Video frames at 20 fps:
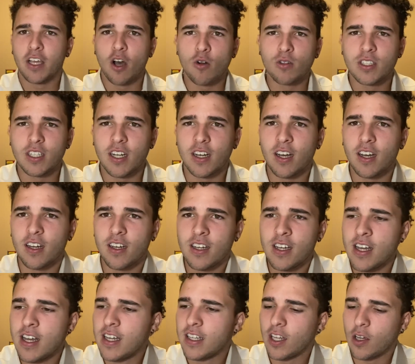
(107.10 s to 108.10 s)
go to
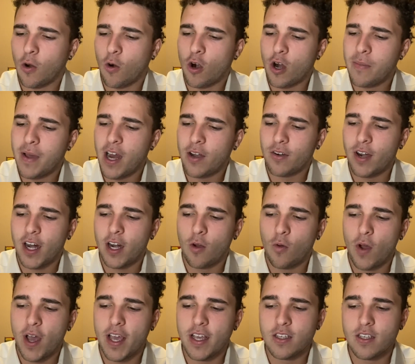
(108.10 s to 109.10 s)
the quarterback right
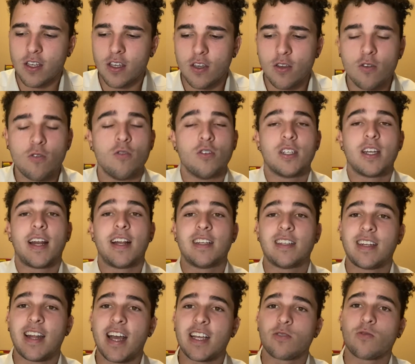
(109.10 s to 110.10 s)
away is huge. And his
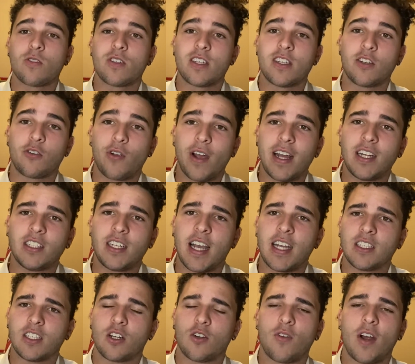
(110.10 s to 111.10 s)
next one is a great
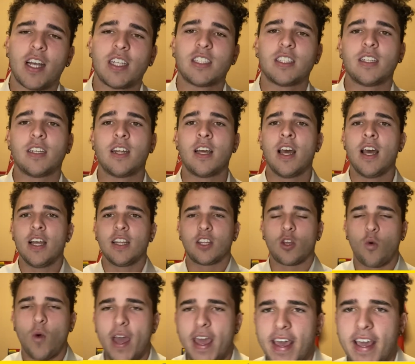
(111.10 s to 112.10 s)
change of direction. The
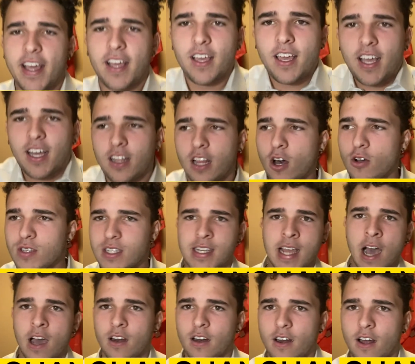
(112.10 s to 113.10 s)
way he closes
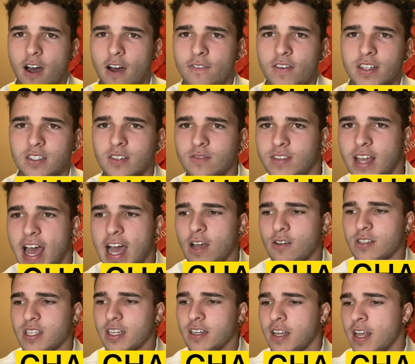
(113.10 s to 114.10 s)
down on offensive
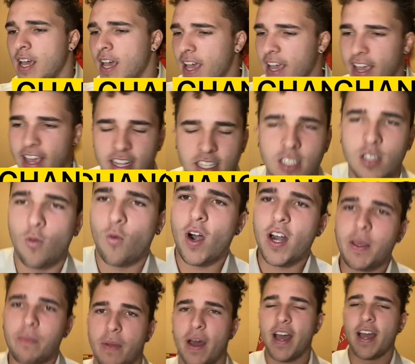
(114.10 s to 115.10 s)
tackles and hits the
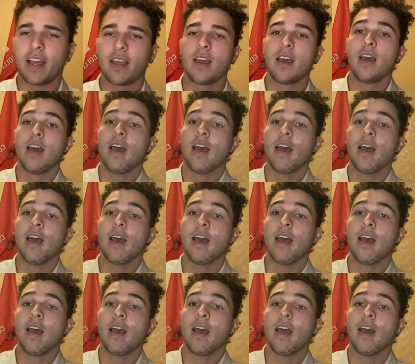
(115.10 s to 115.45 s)
running back,